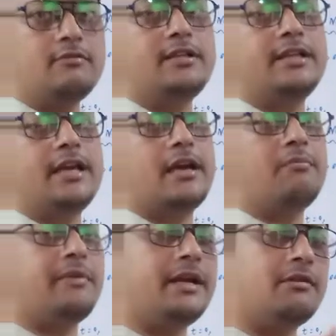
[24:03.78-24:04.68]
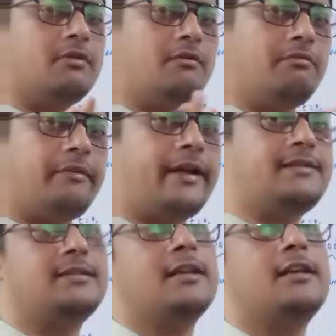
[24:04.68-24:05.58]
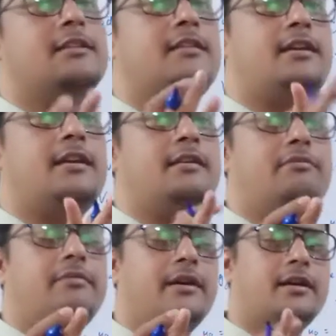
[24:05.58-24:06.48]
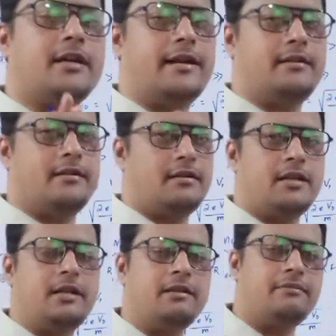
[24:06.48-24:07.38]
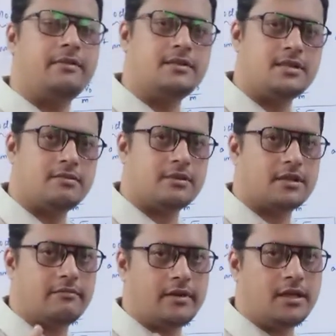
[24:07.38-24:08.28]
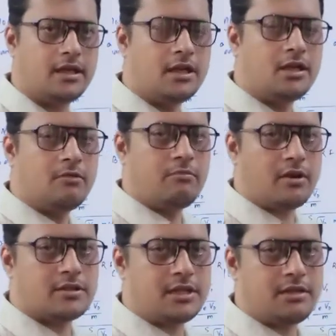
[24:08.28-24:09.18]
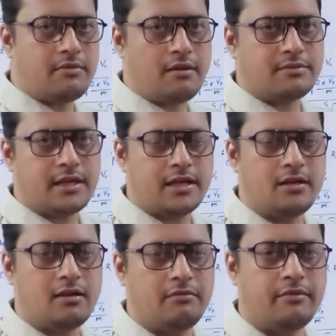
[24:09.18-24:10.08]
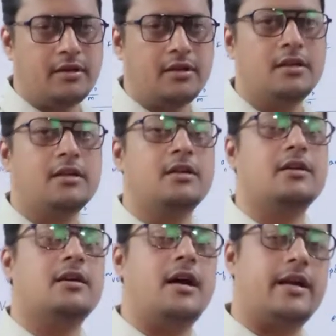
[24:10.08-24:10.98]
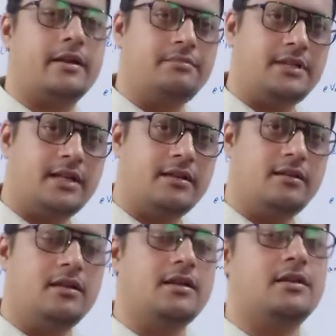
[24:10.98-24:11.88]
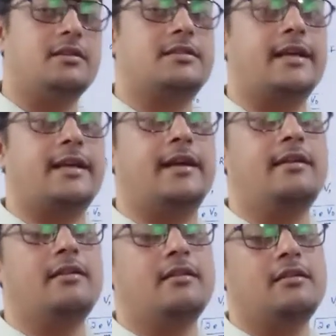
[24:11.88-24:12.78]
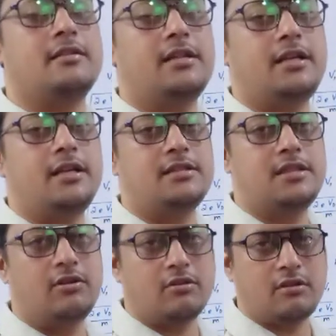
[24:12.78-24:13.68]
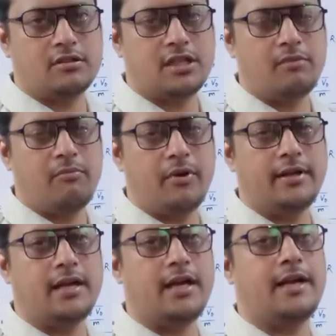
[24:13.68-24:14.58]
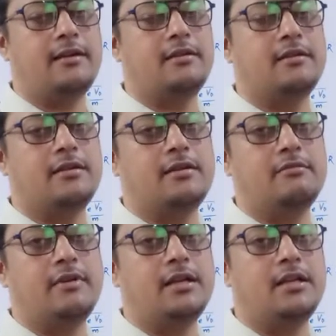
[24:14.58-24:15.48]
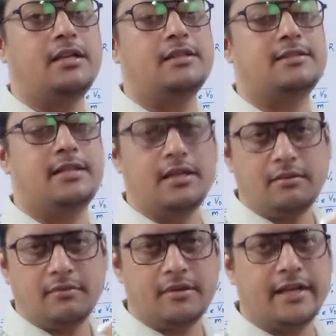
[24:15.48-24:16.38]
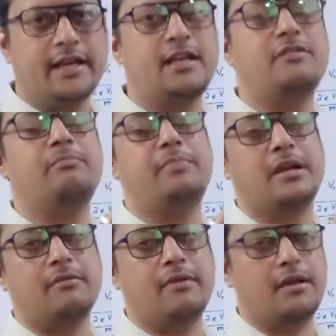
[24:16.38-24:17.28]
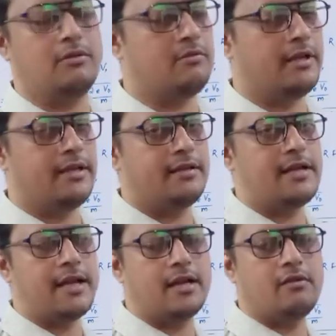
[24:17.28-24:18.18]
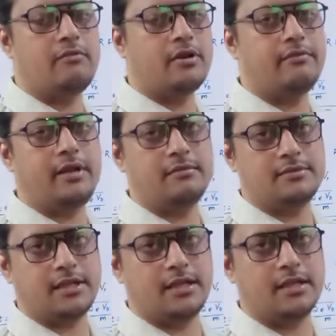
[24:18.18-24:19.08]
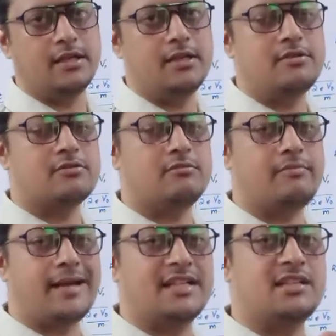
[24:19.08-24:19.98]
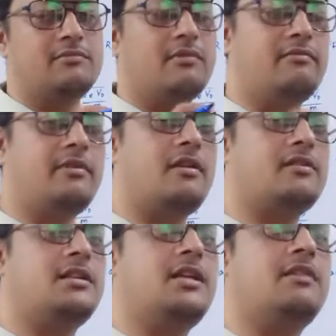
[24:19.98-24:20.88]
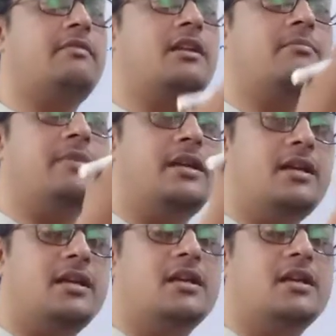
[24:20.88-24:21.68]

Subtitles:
the gap, it will face three different criteria, three different situations. One, positive half cycle of a RF signal. Second, the zero crossing point, and third one is the negative peak value in the diagram what we have seen. So maximum velocity will be